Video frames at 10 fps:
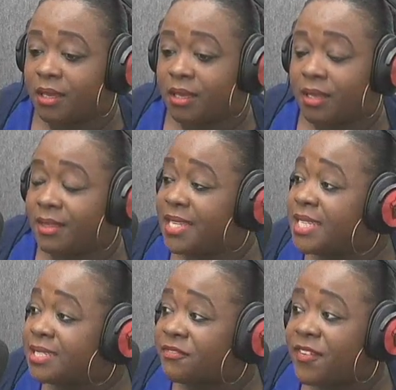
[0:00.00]
This
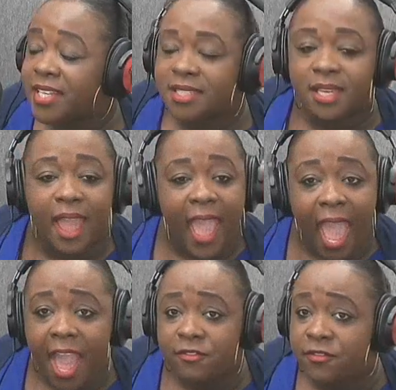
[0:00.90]
is affecting
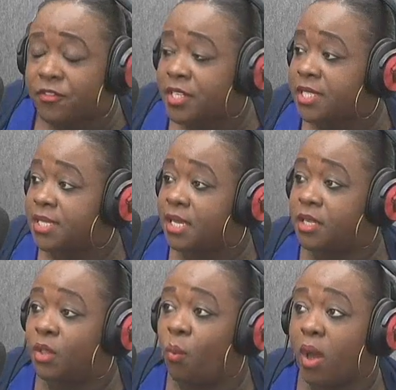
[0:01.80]
every
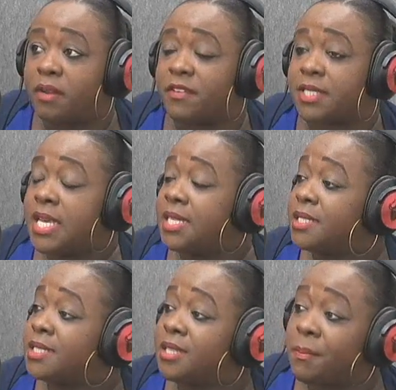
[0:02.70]
single one of us.
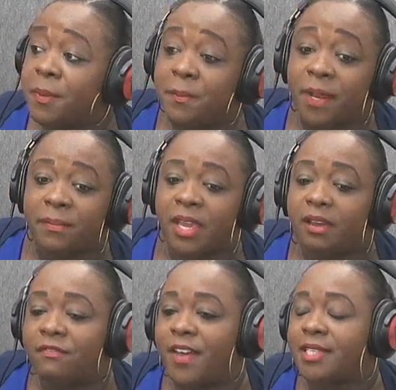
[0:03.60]
Some people are being
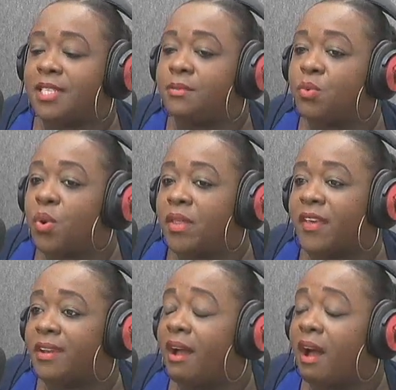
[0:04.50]
affected more
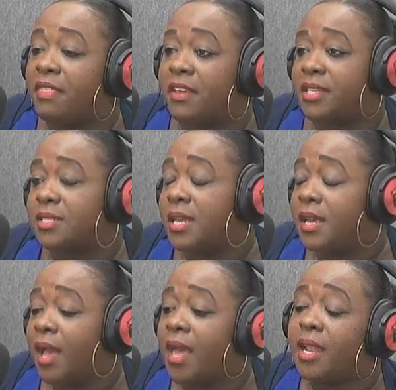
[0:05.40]
than others.
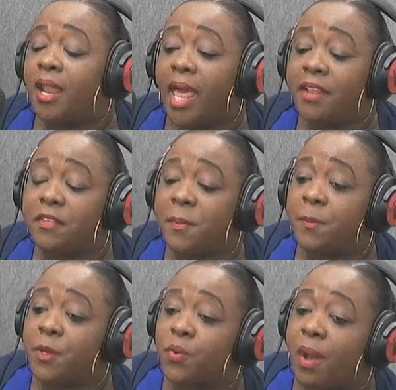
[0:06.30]
And a lot of the
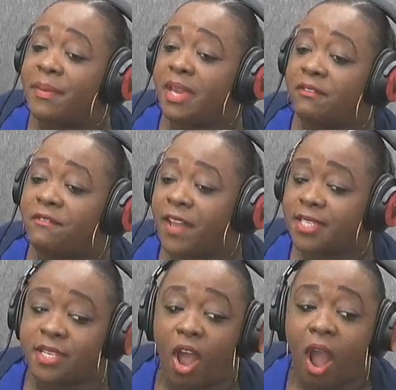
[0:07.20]
people who are being
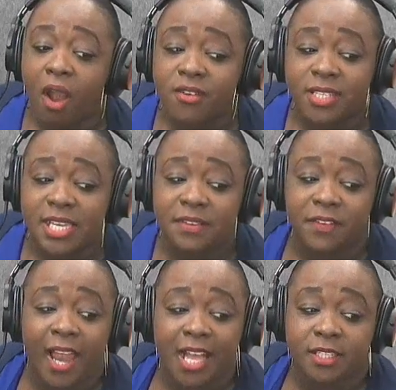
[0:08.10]
affected aren't
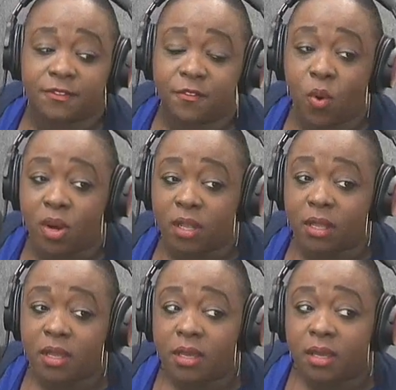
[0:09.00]
even as vocal
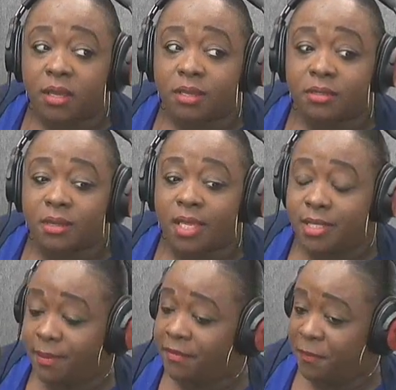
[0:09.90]
as
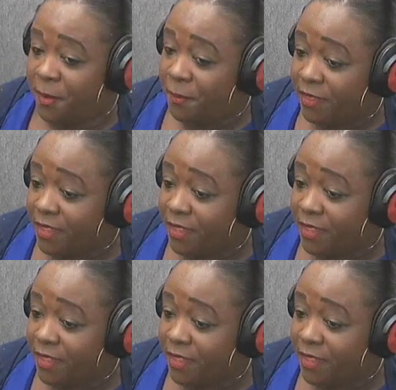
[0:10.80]
some of the people that